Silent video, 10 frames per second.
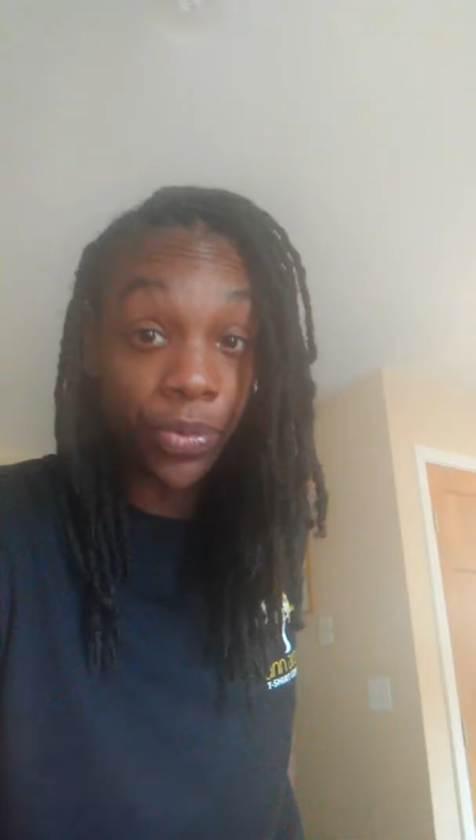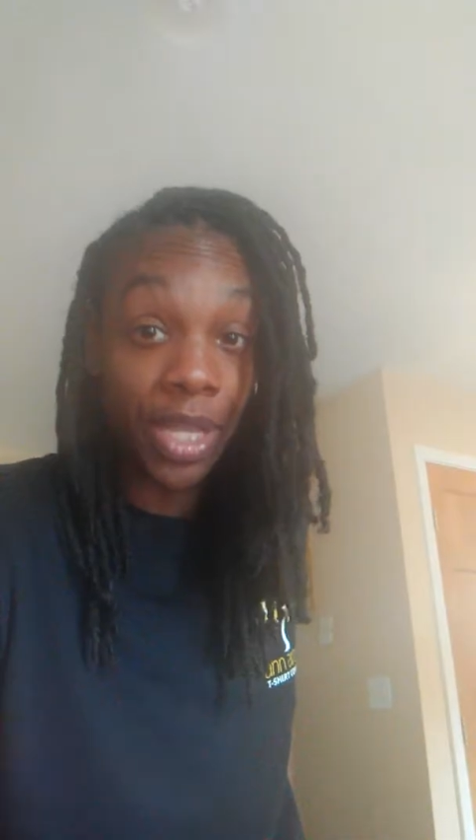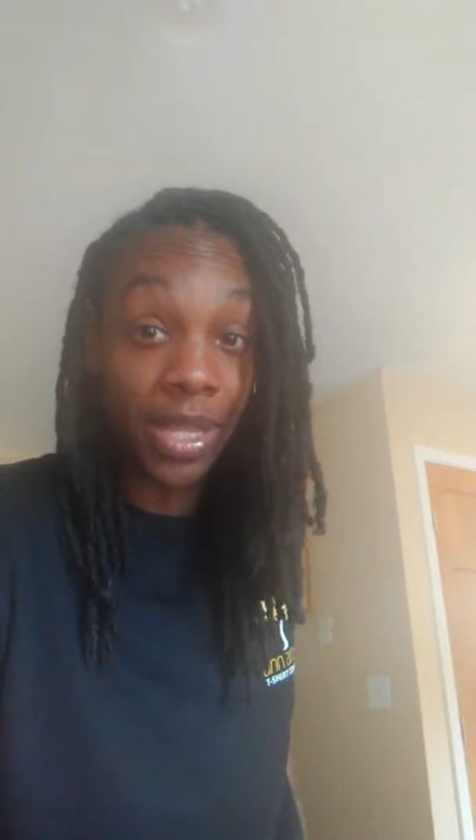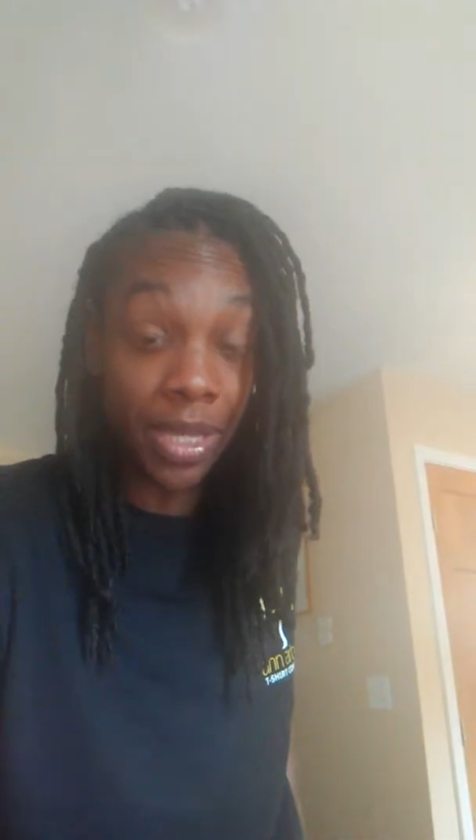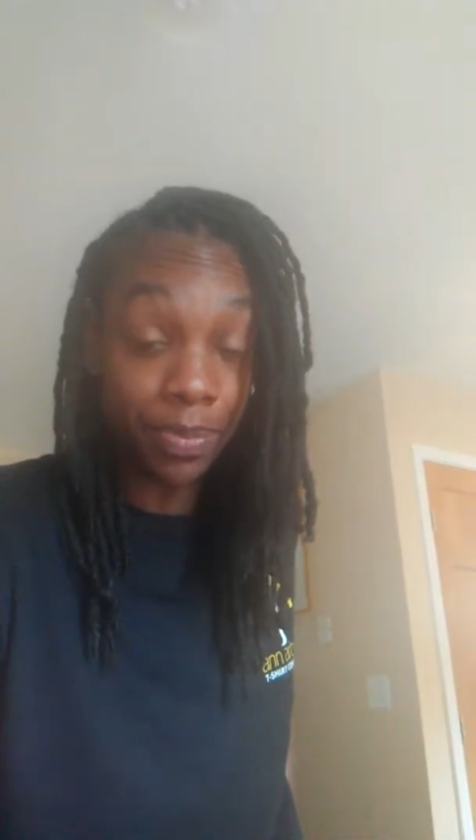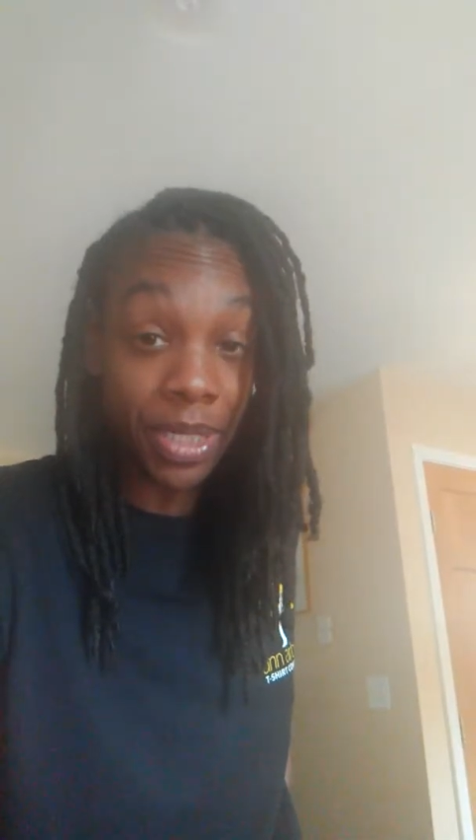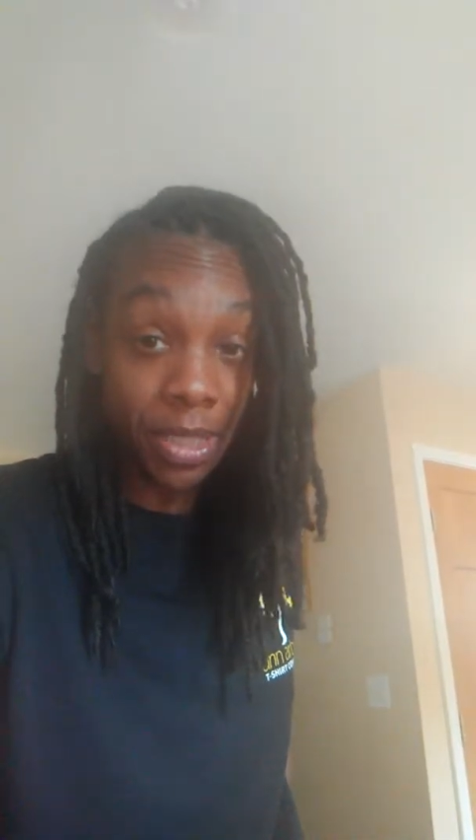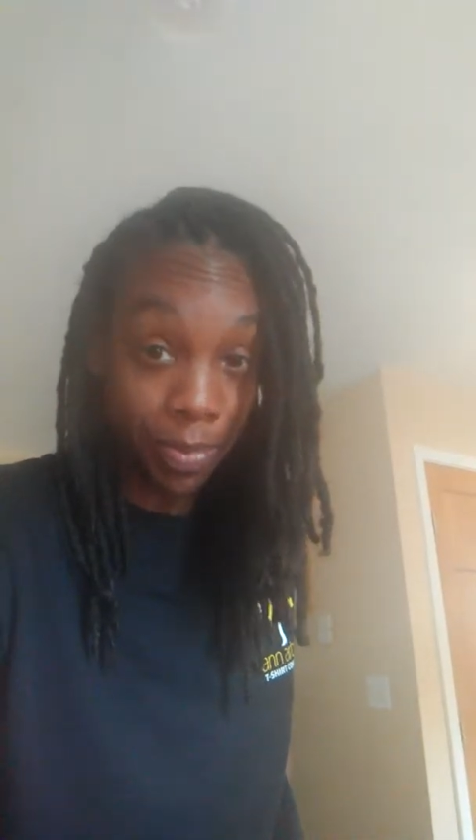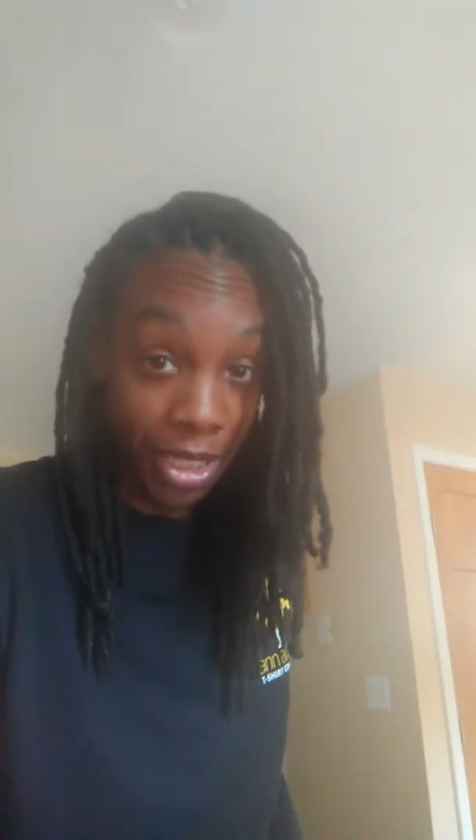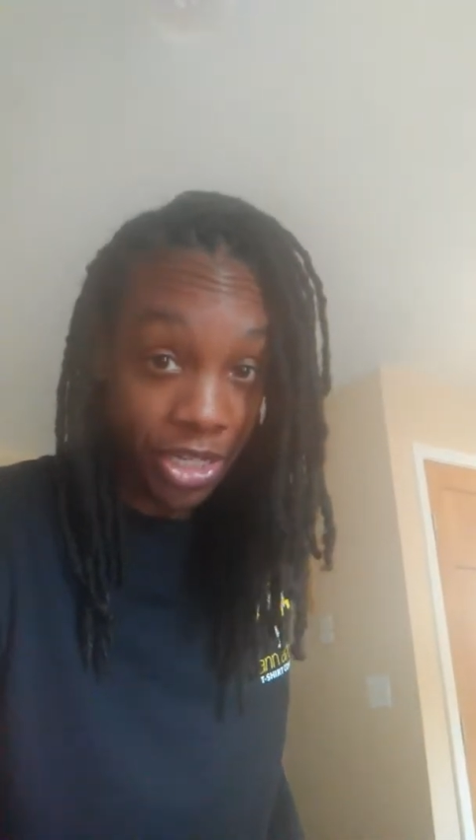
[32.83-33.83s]
with hip
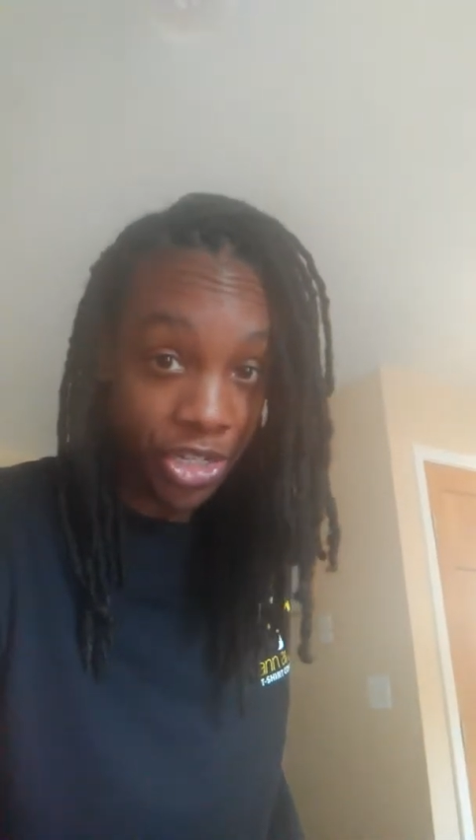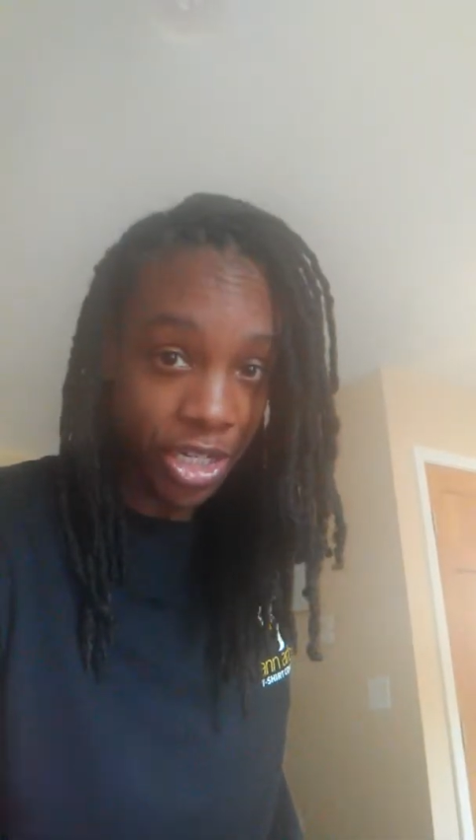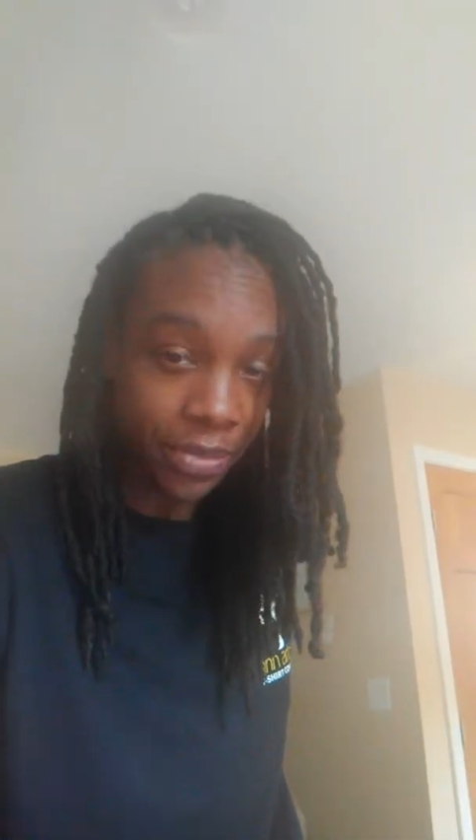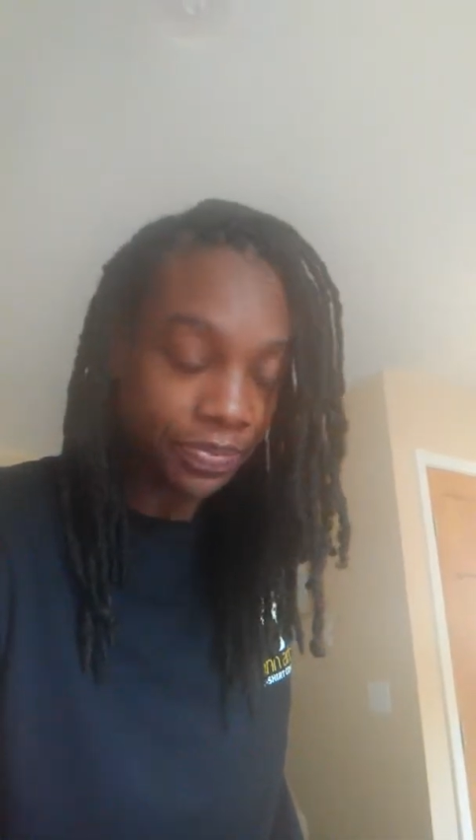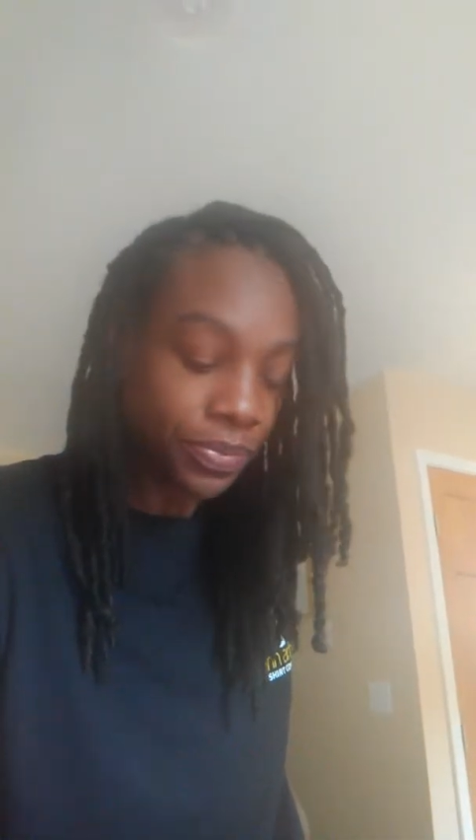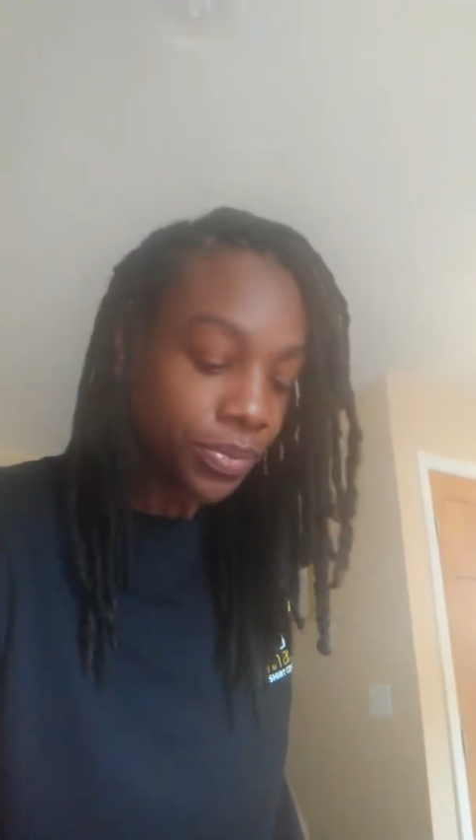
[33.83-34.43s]
dysplasia,